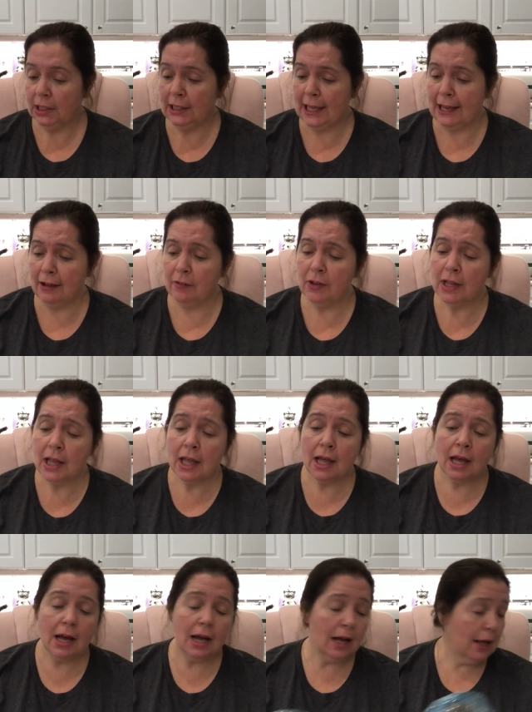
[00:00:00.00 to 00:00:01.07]
Now,
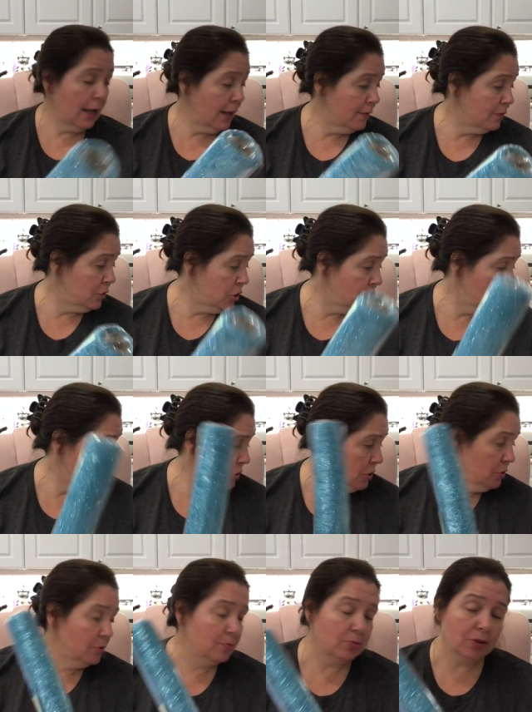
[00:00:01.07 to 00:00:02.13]
I've showed
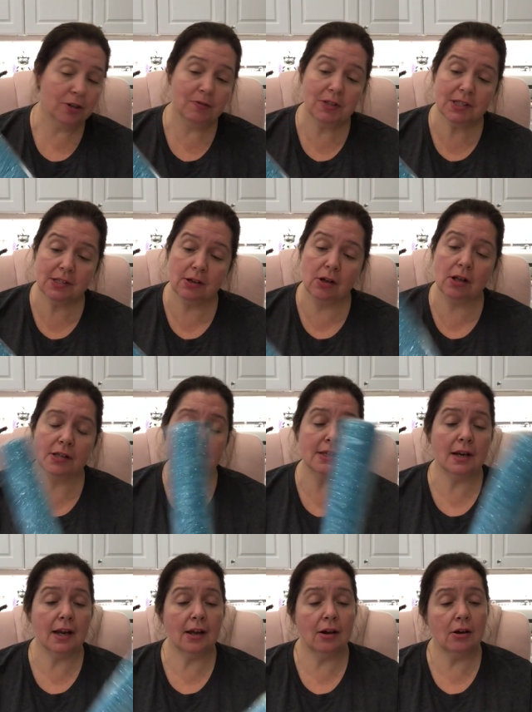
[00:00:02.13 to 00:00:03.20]
you in previous hauls
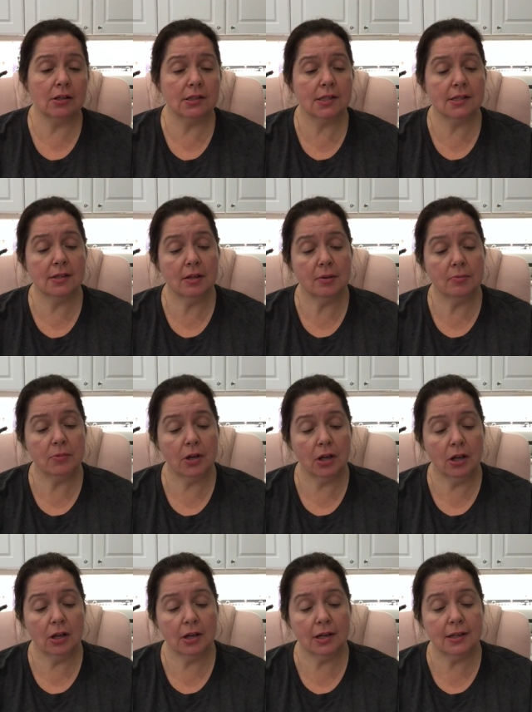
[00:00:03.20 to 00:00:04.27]
that I hauled some
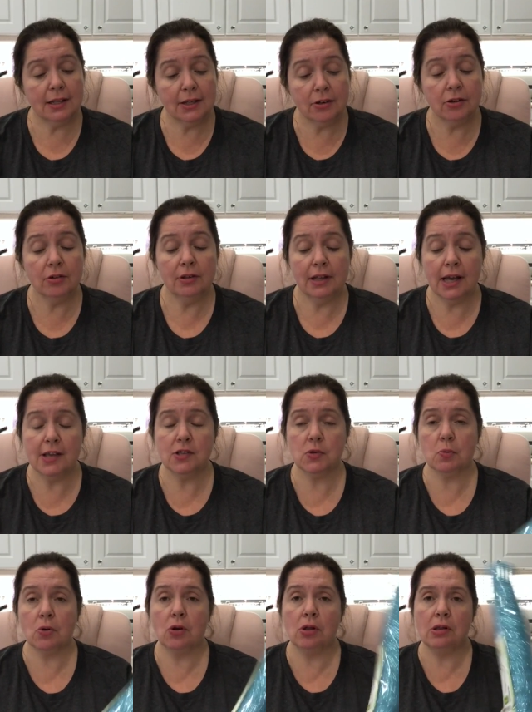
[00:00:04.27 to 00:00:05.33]
glitter
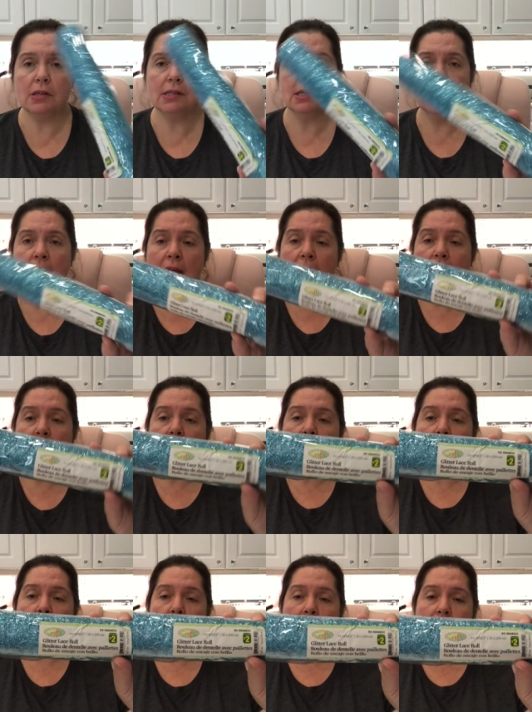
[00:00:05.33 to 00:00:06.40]
lace rolls,
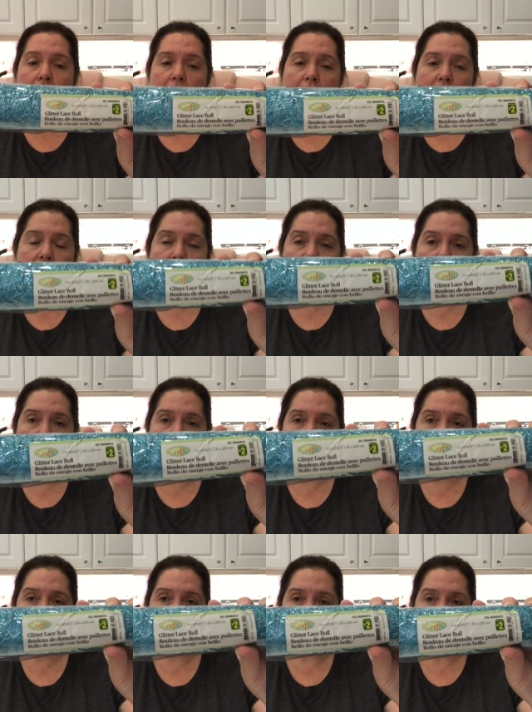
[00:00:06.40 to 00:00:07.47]
and
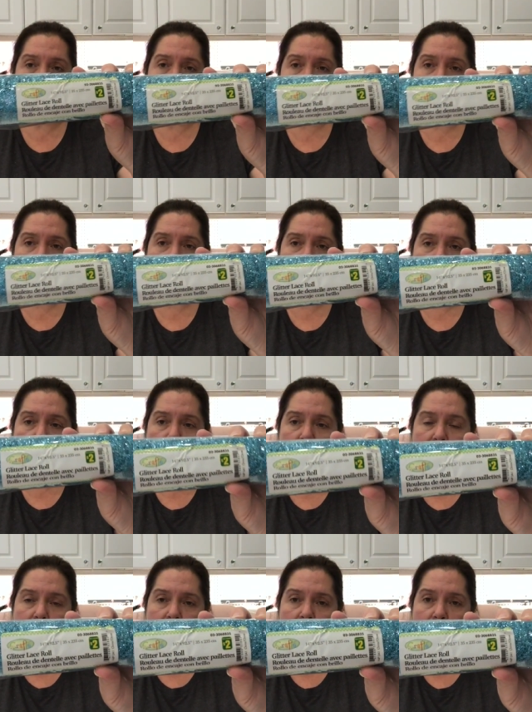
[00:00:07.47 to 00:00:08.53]
this time I got one
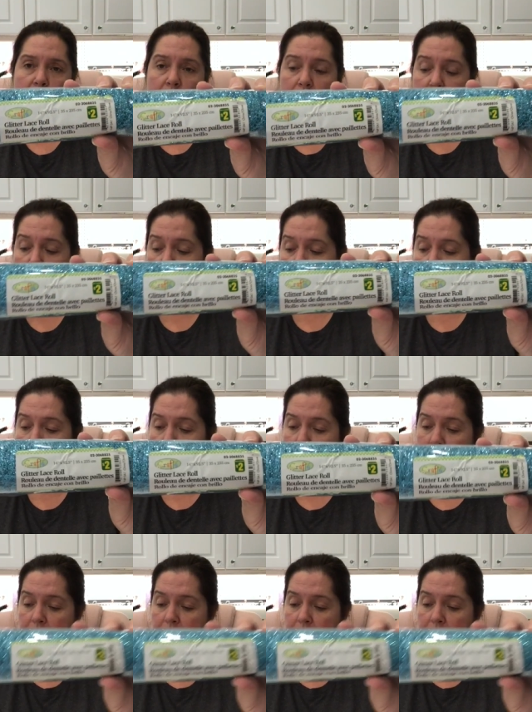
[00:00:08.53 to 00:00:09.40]
in the blue